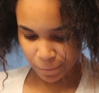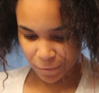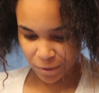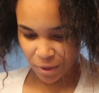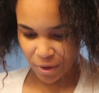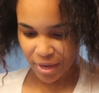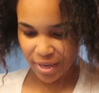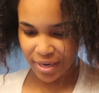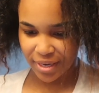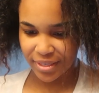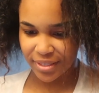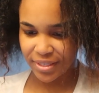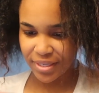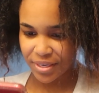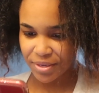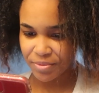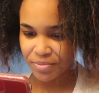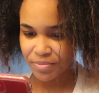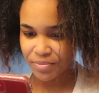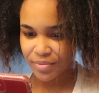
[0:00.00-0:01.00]
Okay, let's
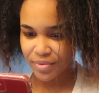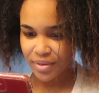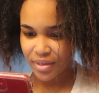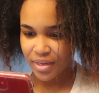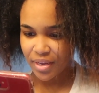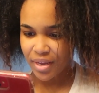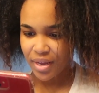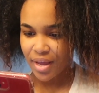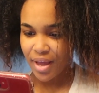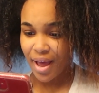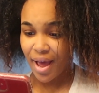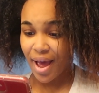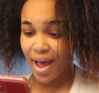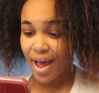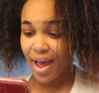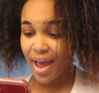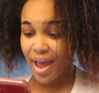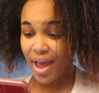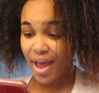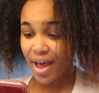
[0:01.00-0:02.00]
see. I
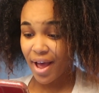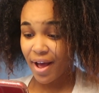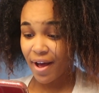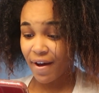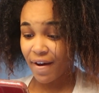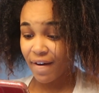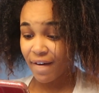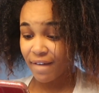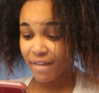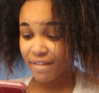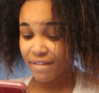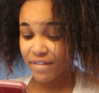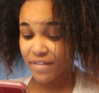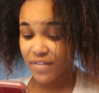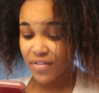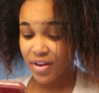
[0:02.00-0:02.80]
have,